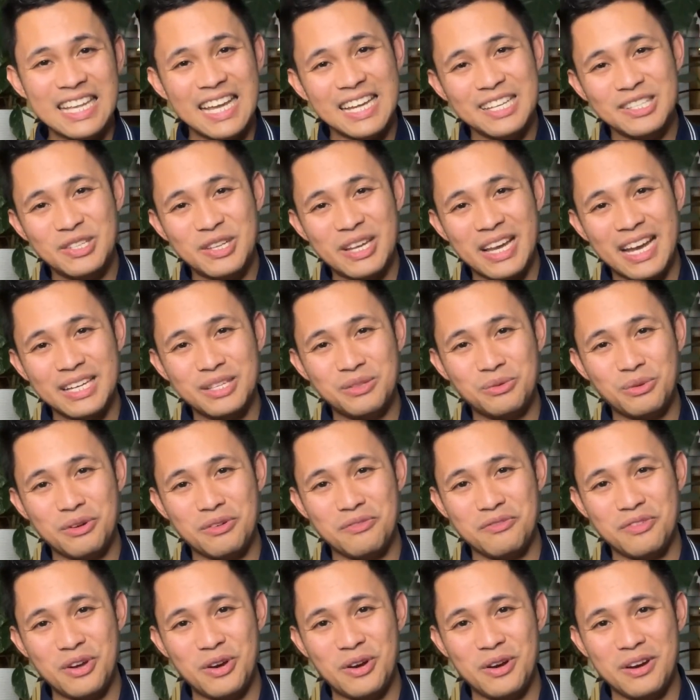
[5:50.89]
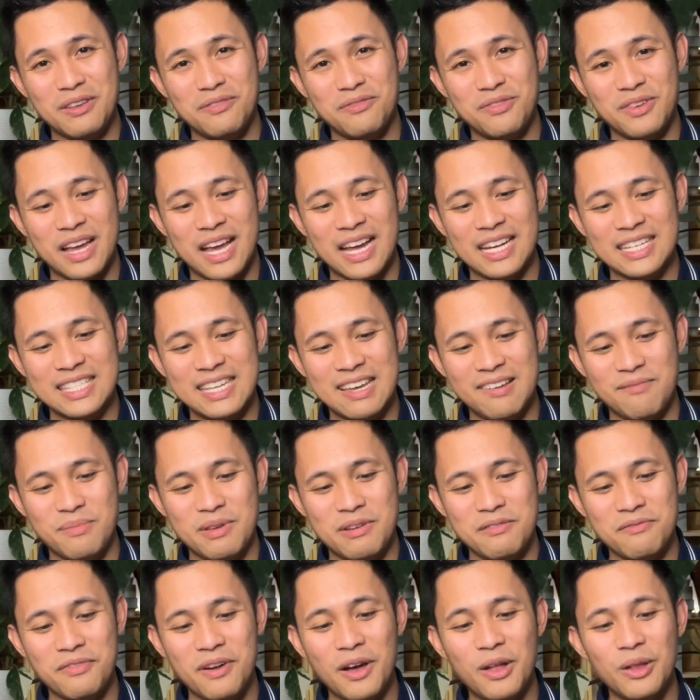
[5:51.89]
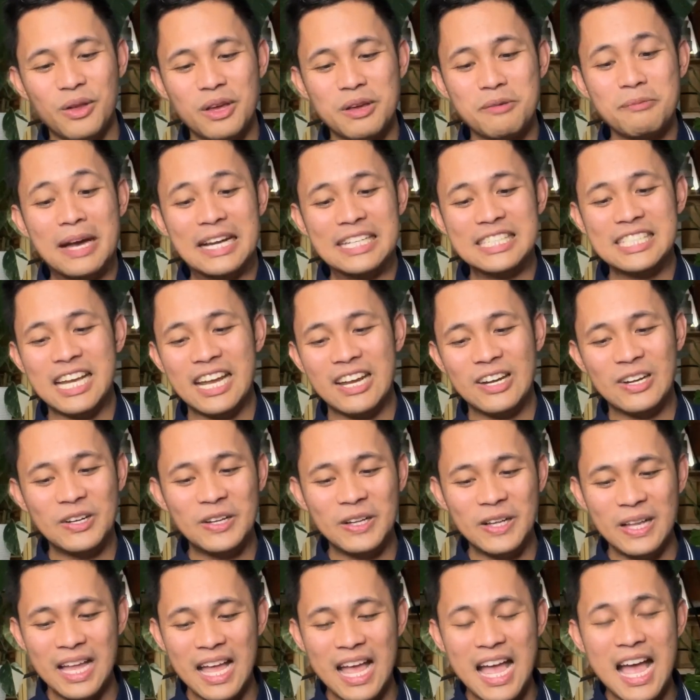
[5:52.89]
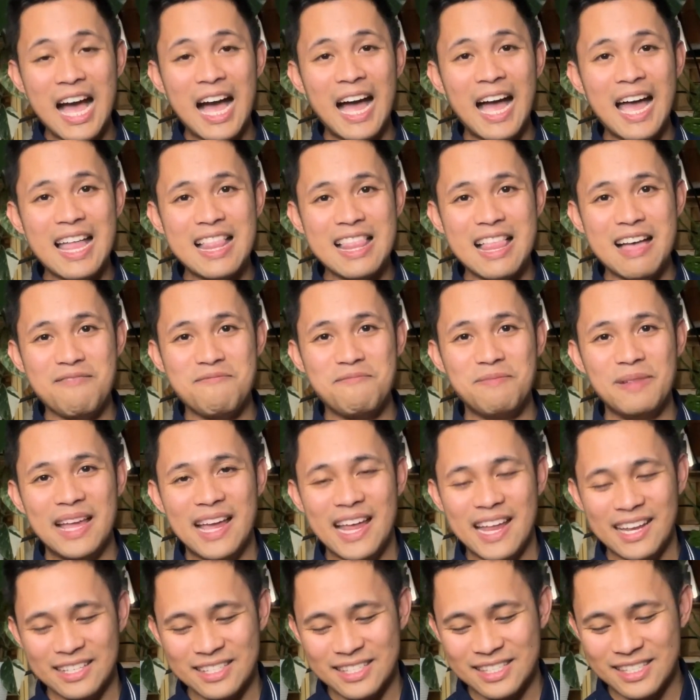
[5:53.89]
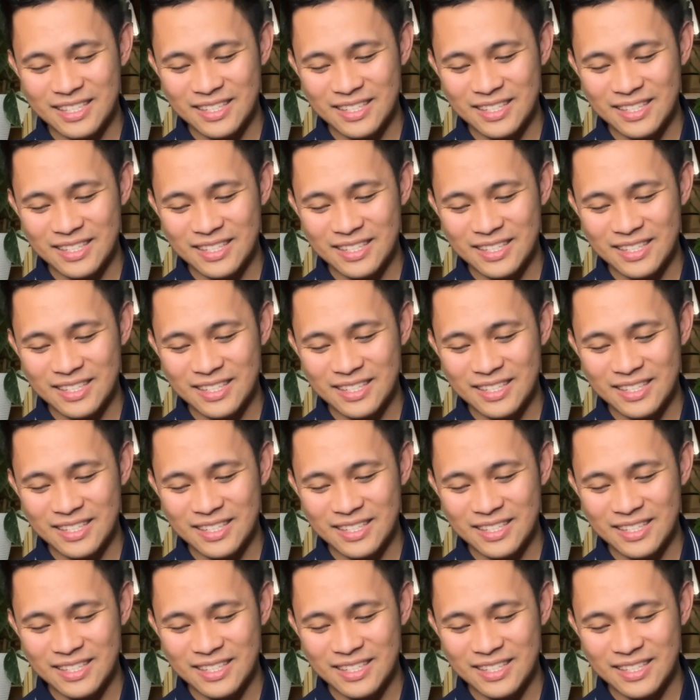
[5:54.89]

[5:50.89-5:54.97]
As you guys would have known if you guys have been following my channel, I love plants.